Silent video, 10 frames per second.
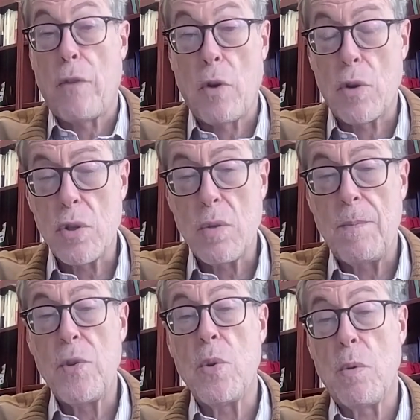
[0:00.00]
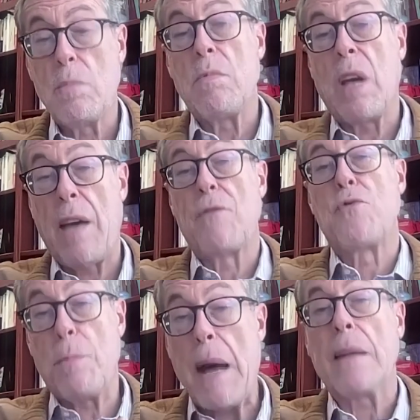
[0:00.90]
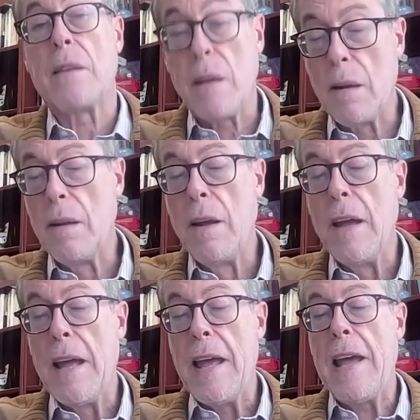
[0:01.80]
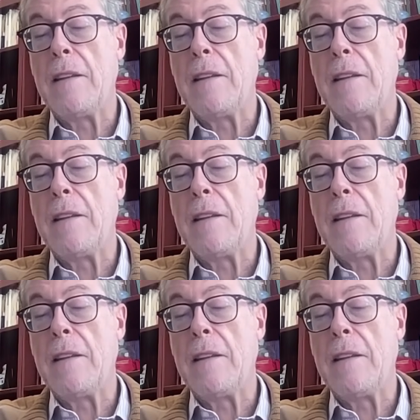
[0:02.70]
and of course you have to battle